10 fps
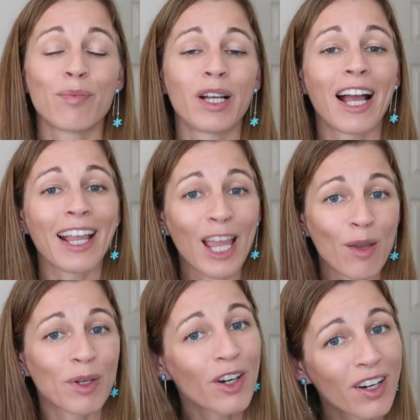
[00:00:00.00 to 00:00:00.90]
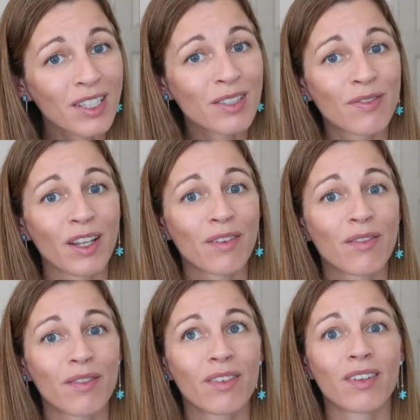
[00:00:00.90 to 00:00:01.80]
But I came across
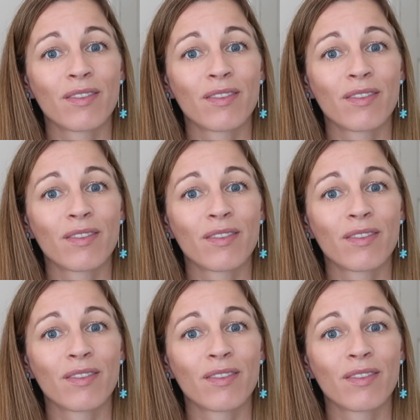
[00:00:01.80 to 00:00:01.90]
Fun